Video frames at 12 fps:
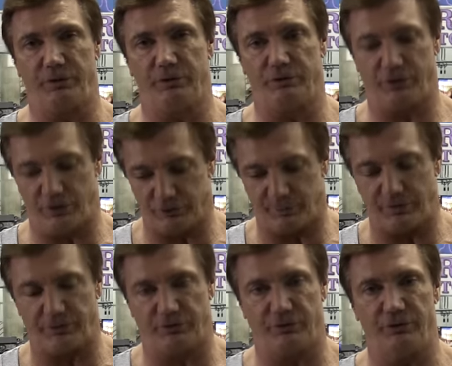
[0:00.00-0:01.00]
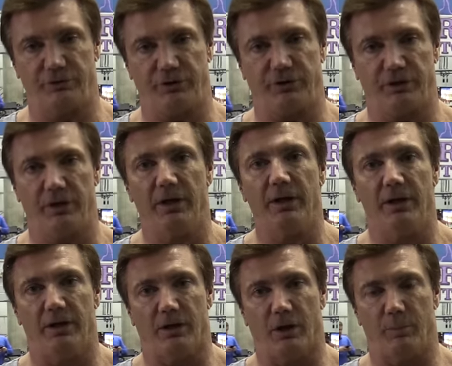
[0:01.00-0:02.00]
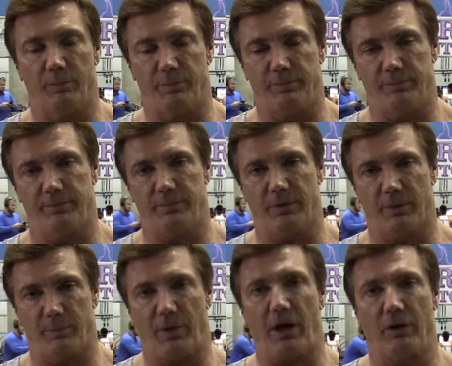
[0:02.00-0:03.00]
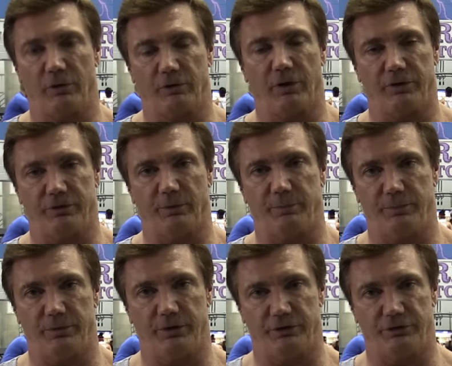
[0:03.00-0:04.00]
two chairs by just using a bar across the